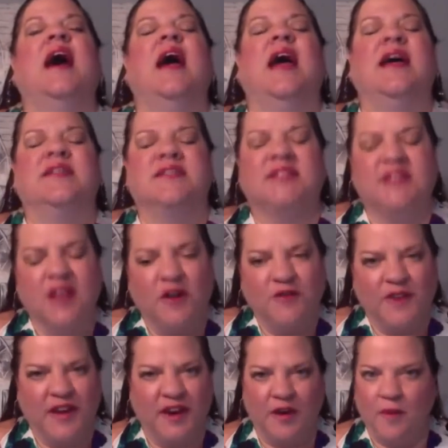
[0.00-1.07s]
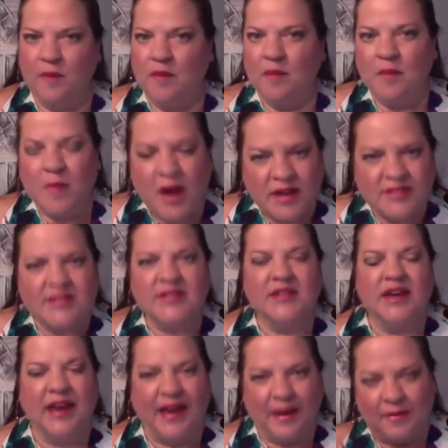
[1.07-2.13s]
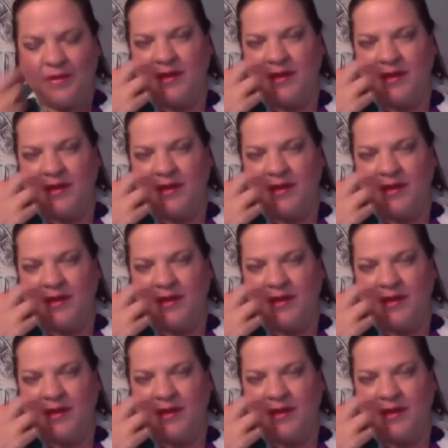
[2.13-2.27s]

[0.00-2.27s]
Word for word: And self-care must happen.